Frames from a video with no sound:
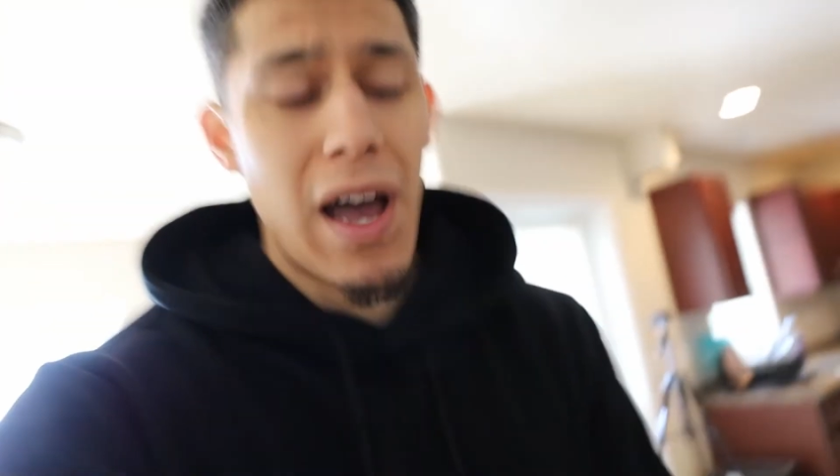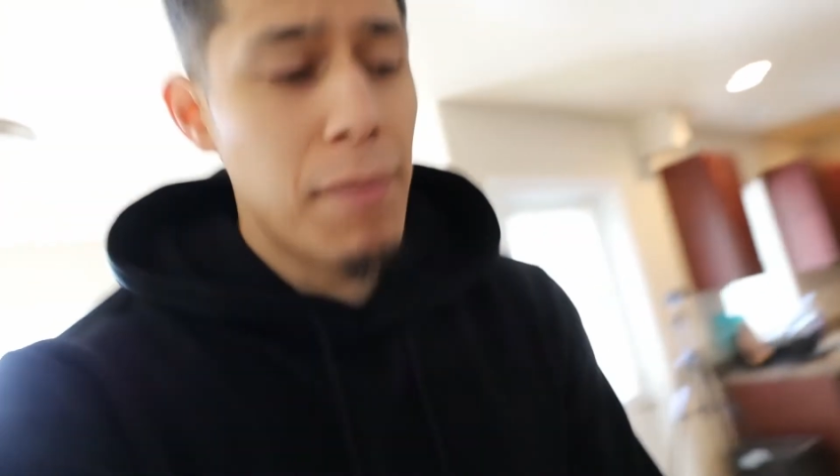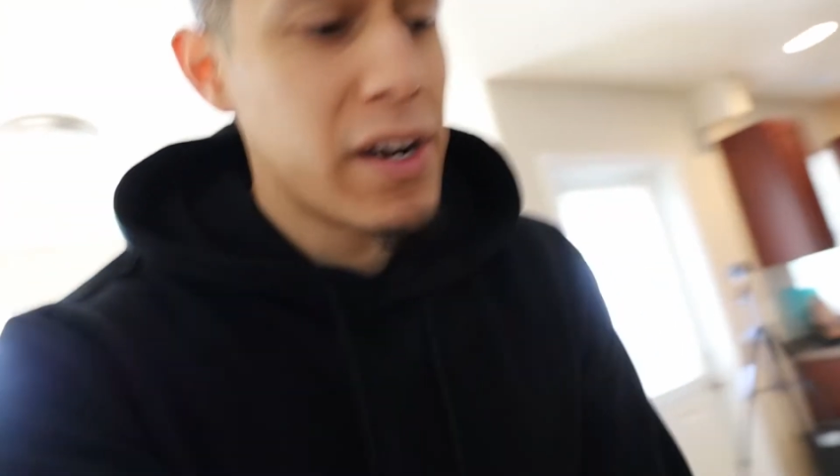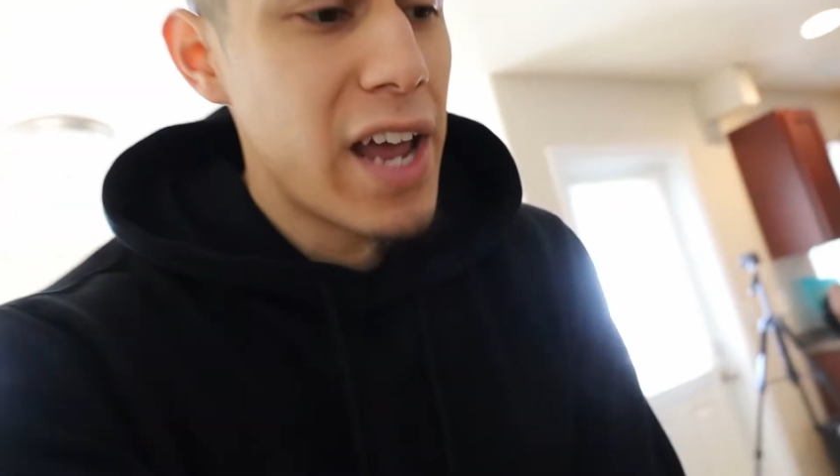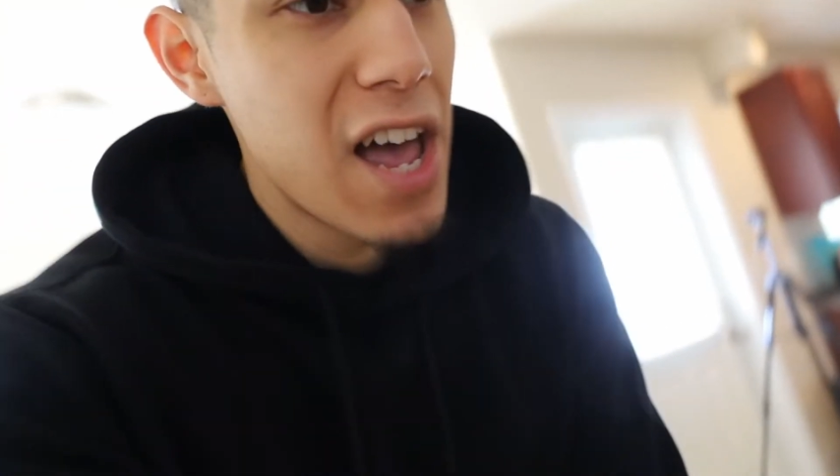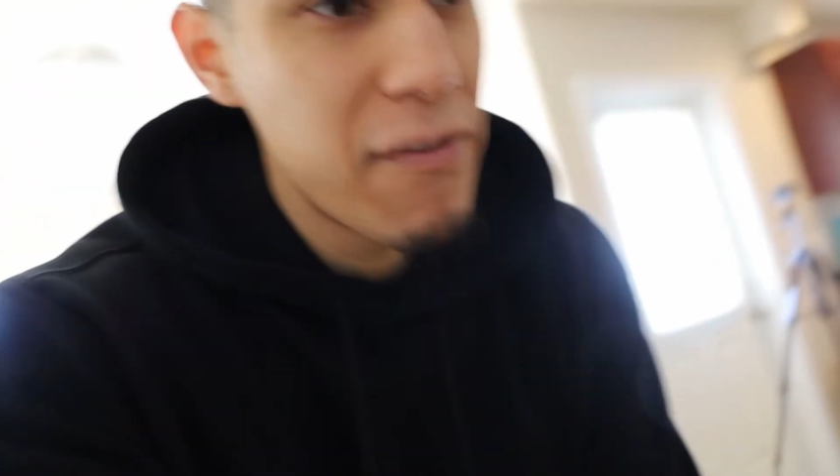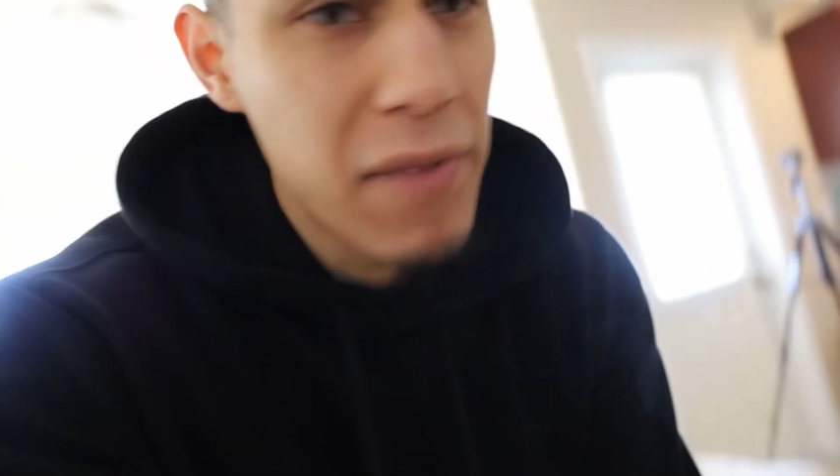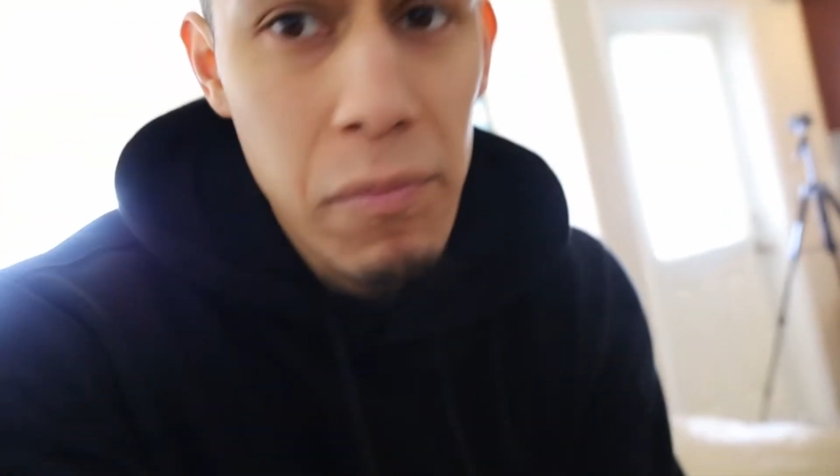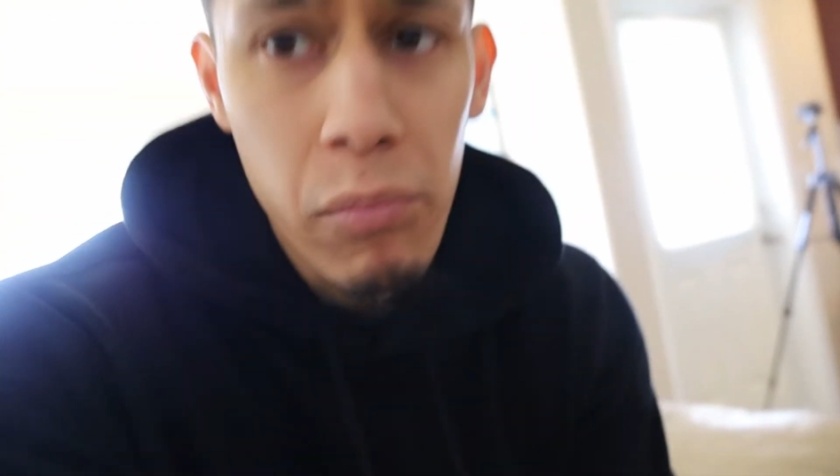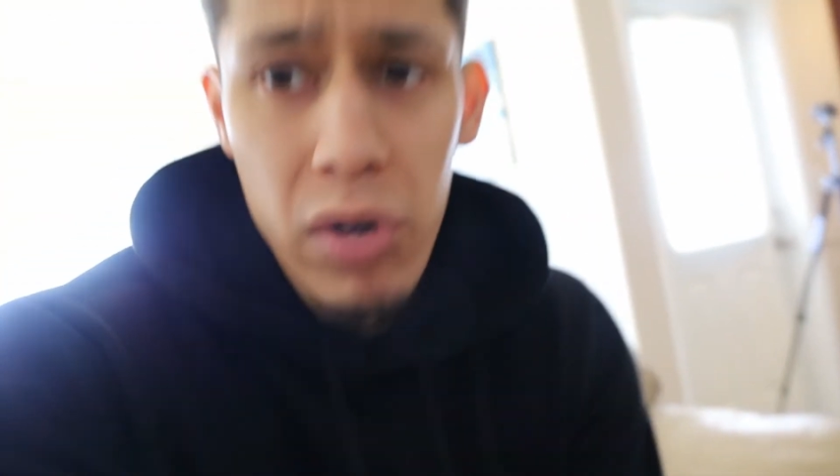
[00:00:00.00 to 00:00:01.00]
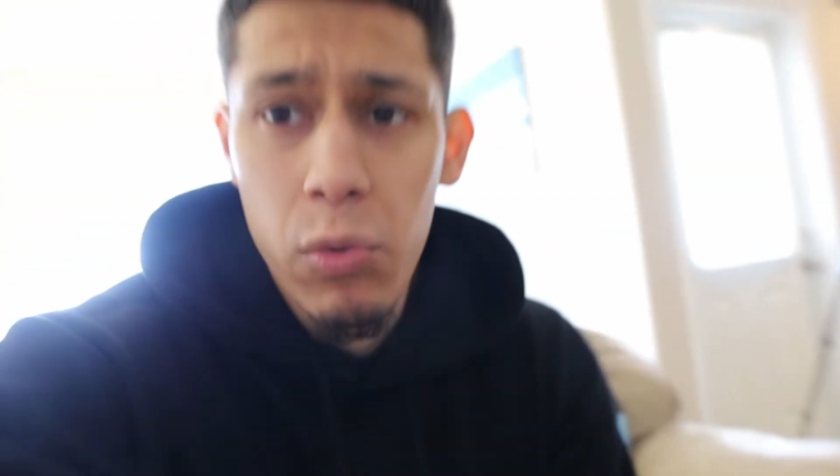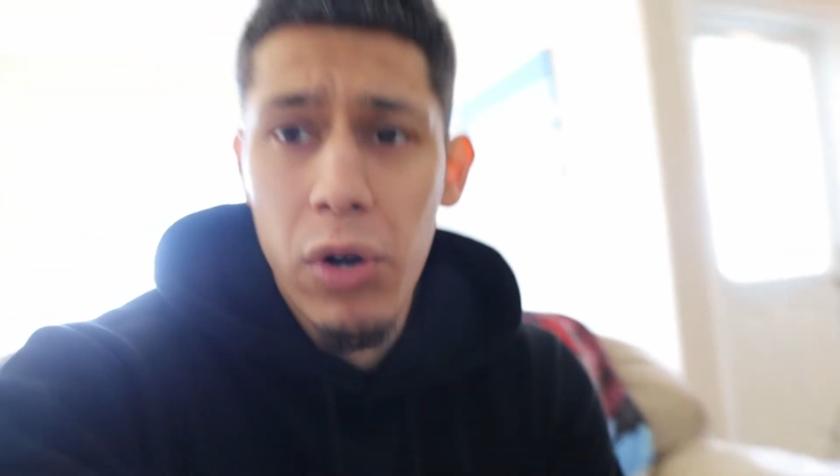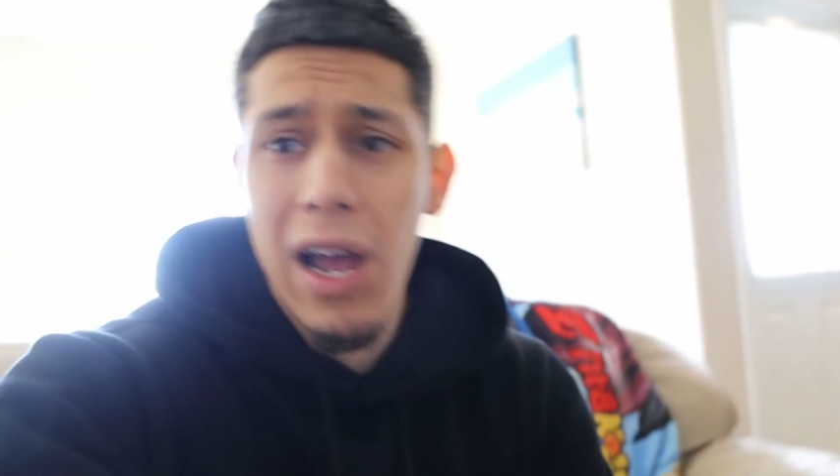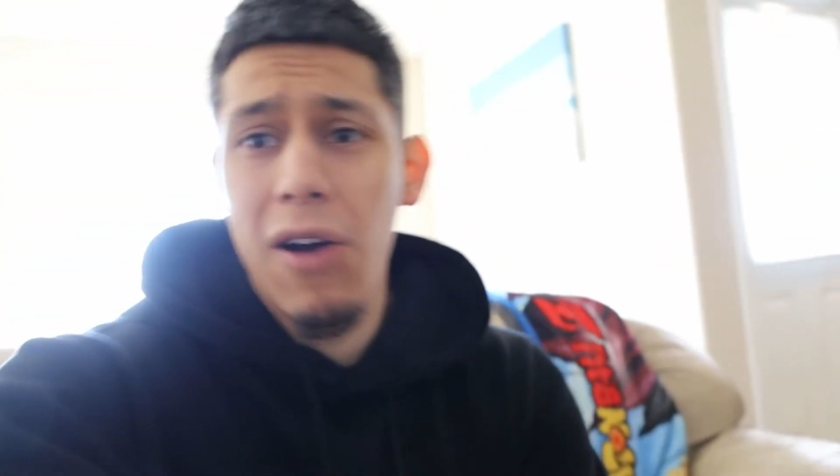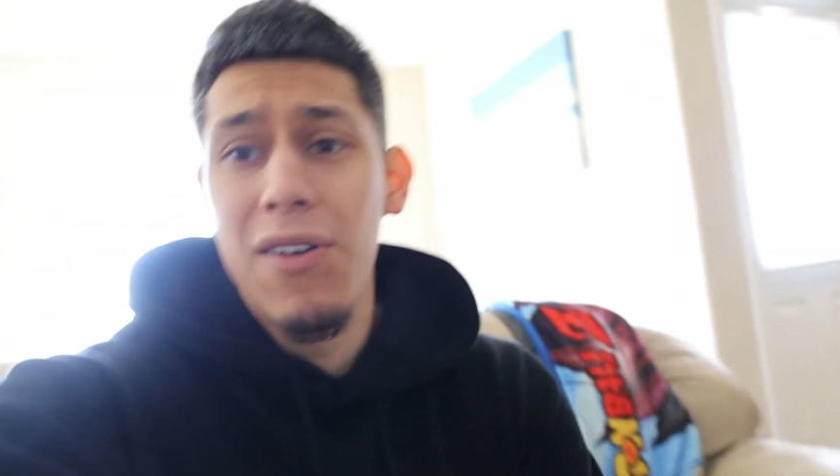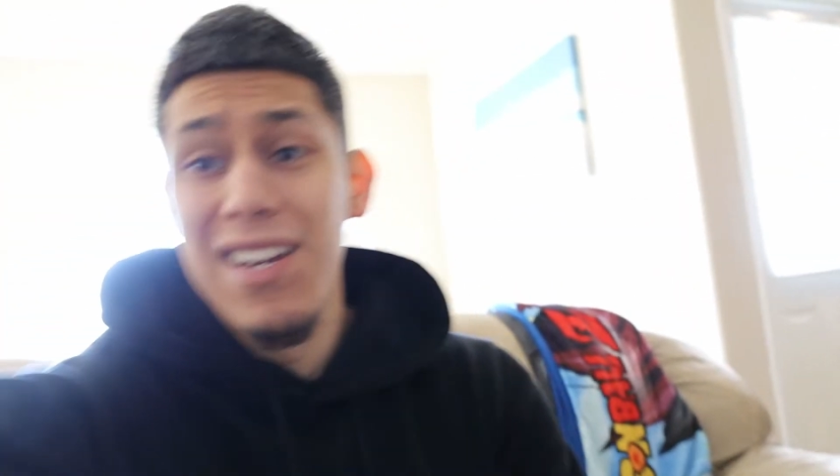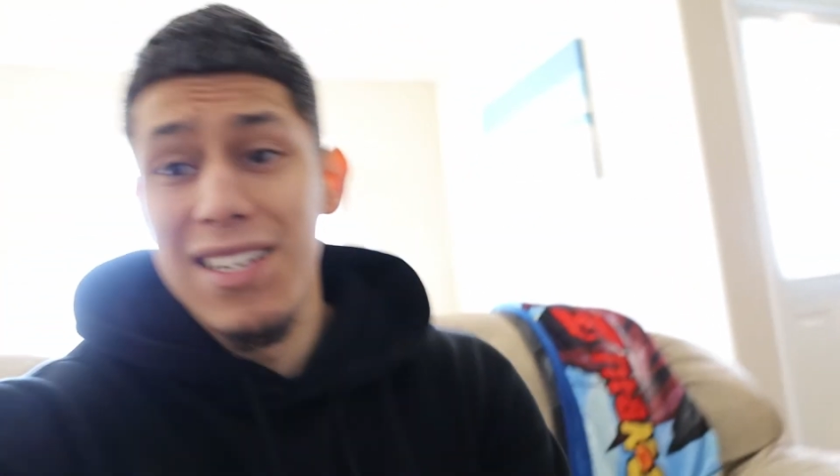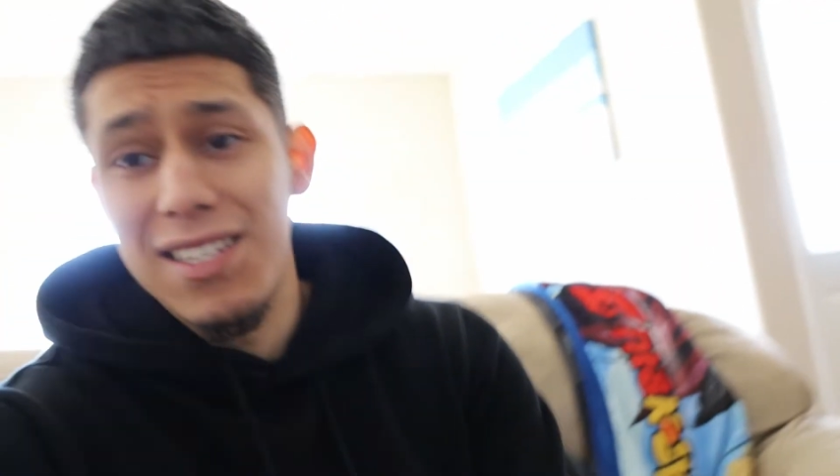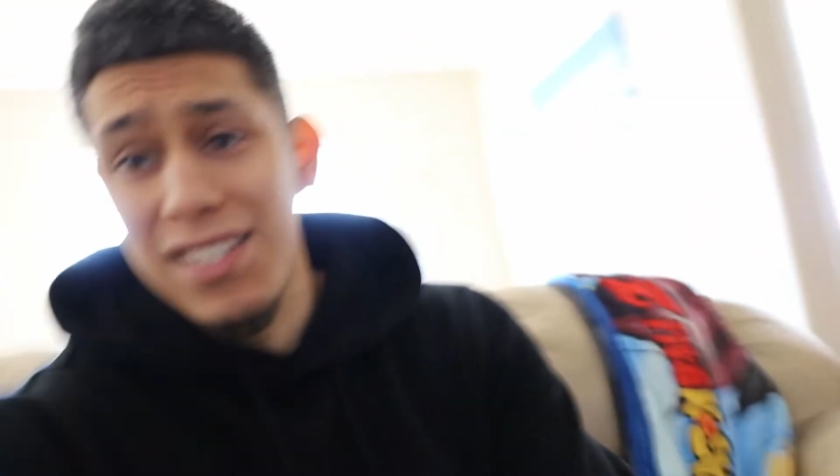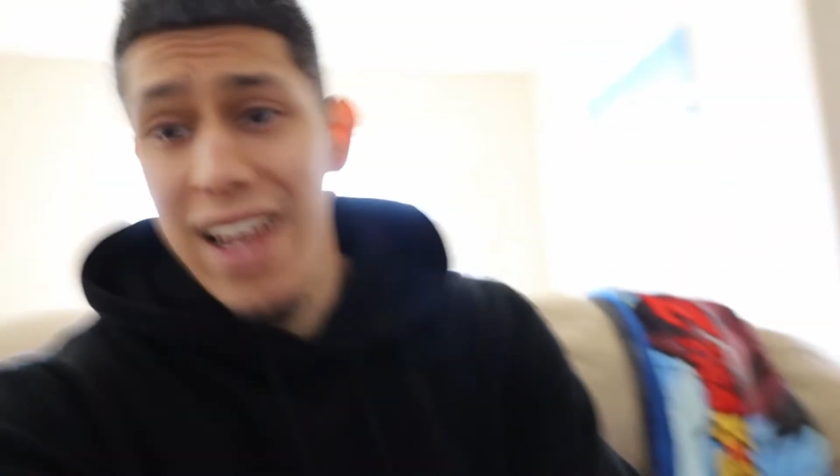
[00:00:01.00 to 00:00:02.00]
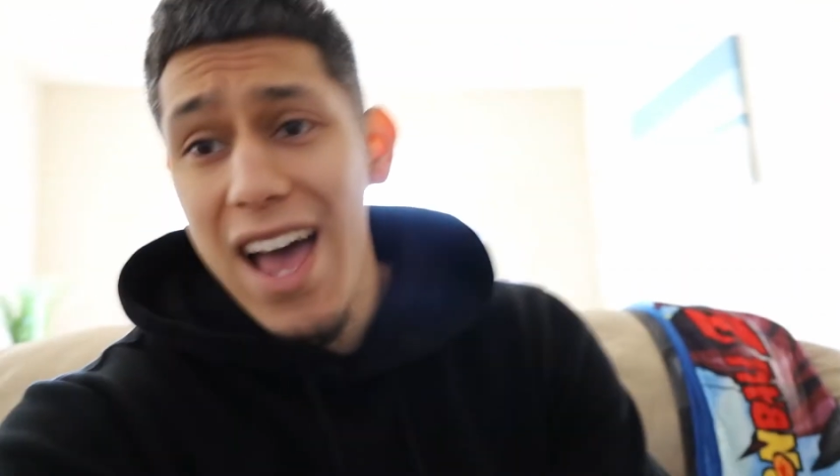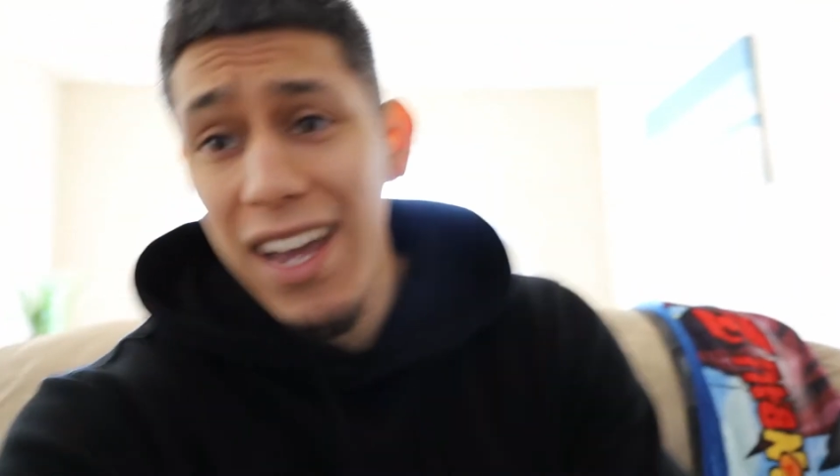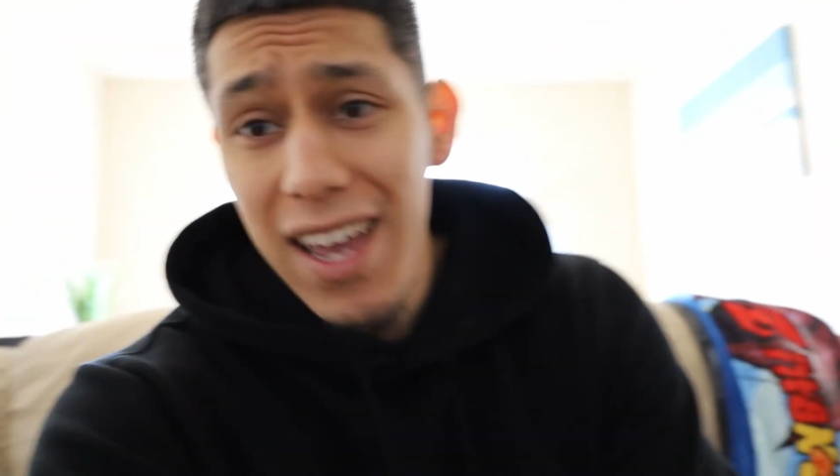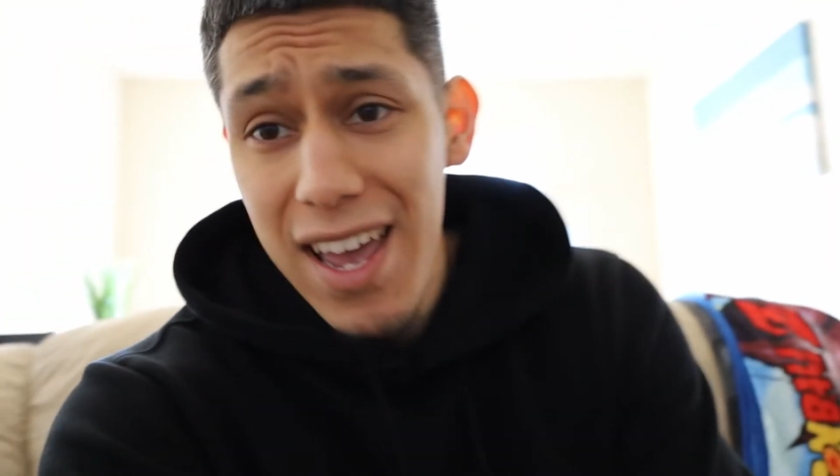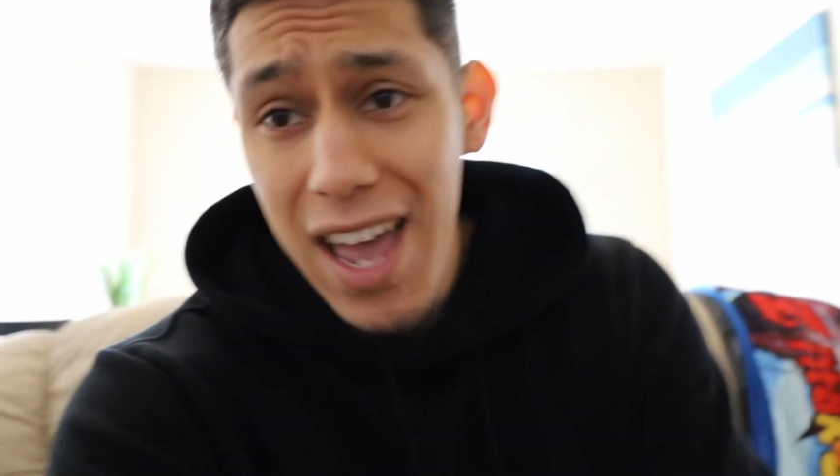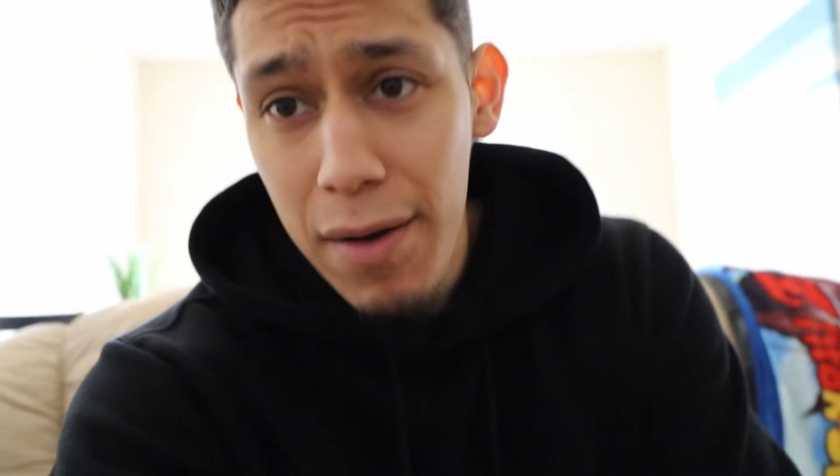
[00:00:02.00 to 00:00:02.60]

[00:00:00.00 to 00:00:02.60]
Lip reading: I'm gonna have my pre-workout snack,